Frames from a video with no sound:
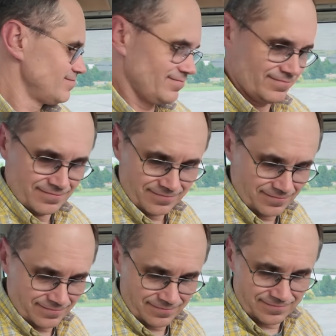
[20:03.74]

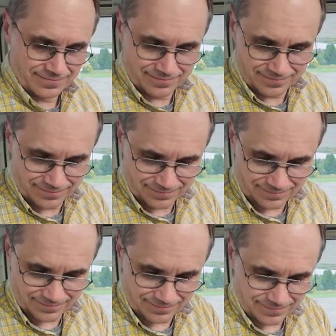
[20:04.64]

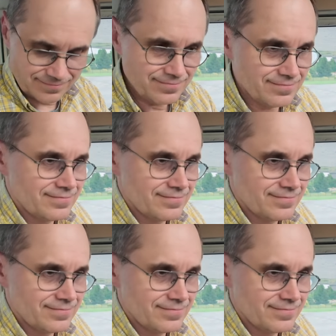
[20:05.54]
[no speech]